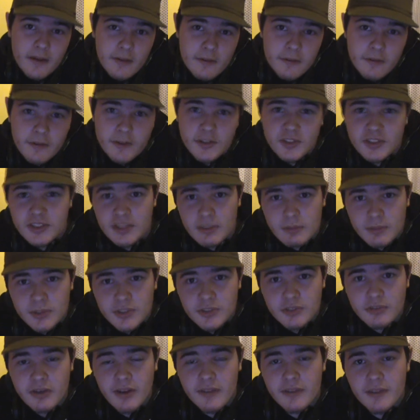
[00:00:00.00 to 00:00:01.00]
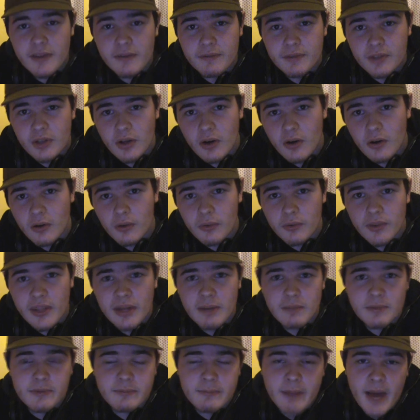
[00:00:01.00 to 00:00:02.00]
First it was Grand Theft Auto, then
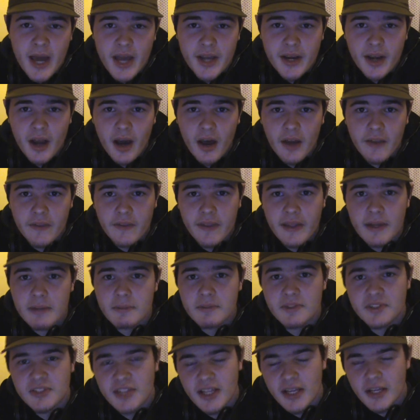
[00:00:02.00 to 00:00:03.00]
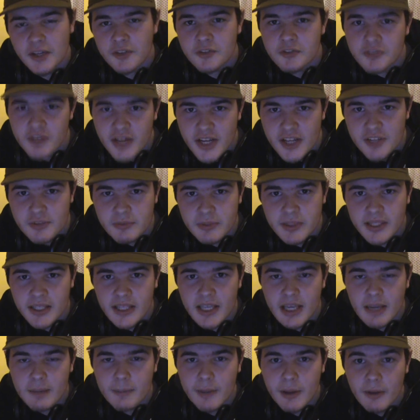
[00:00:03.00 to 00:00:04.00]
it was Manhunt, then it was San Andreas when it
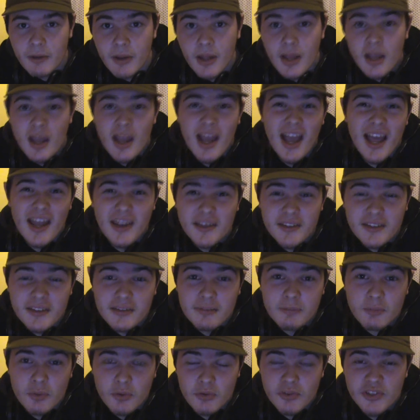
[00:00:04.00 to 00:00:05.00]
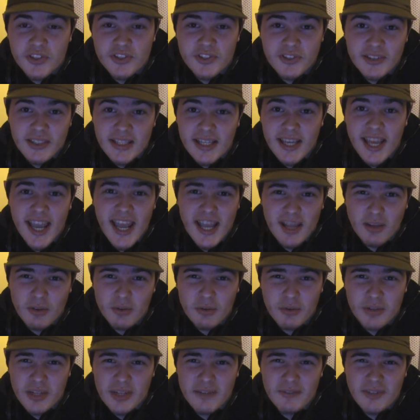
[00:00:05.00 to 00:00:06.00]
came out, and more recently Halo
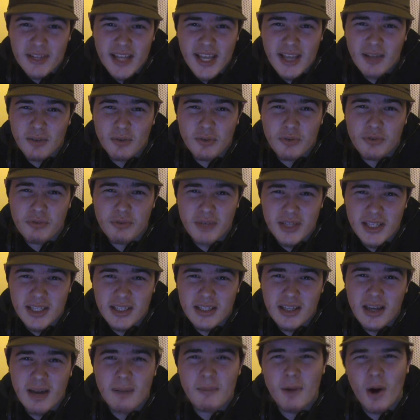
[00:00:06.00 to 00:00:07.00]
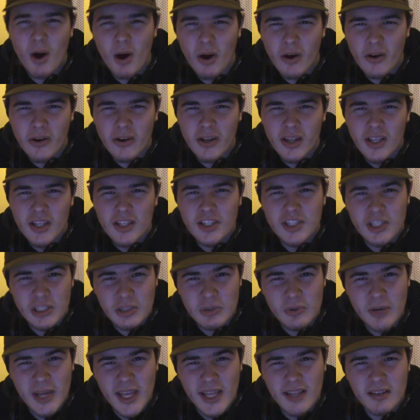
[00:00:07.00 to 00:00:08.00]
3. Come on,
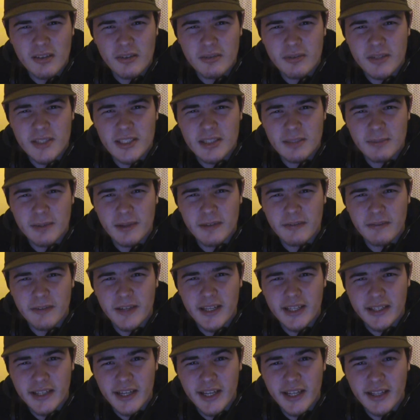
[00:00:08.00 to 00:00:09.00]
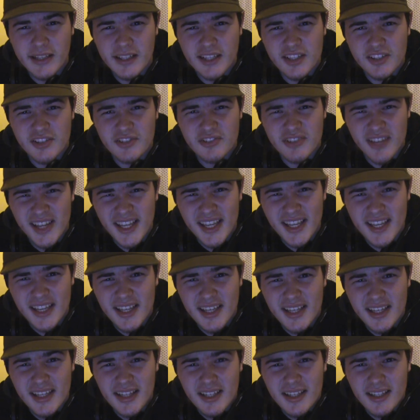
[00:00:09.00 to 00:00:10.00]
Halo 3 is about fighting aliens, right?
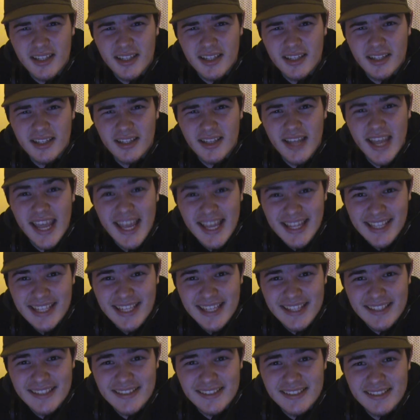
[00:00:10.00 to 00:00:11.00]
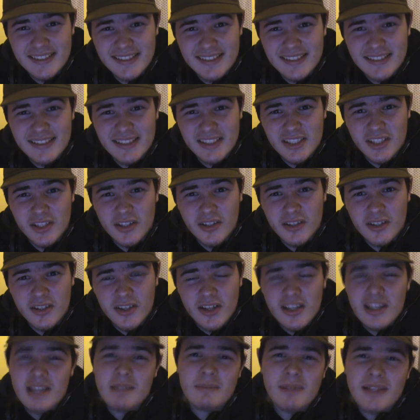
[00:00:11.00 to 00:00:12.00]
Aliens,
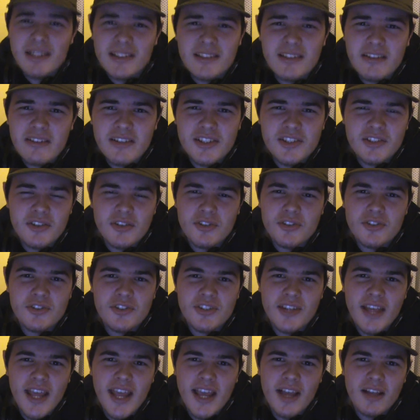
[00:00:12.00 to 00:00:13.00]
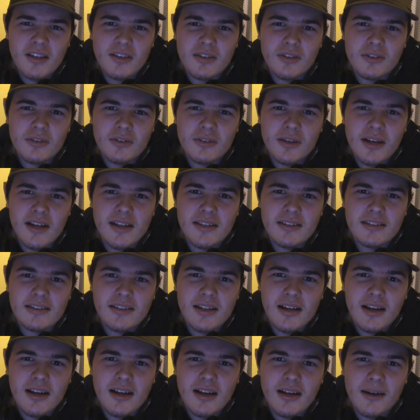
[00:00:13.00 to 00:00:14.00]
the military's not using Halo as
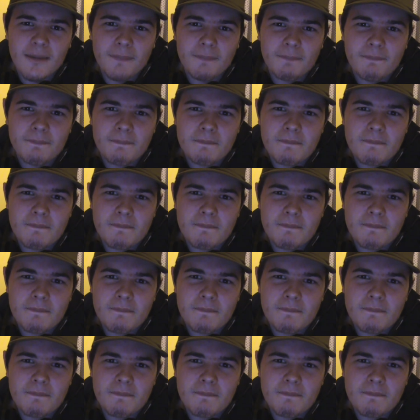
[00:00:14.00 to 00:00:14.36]
a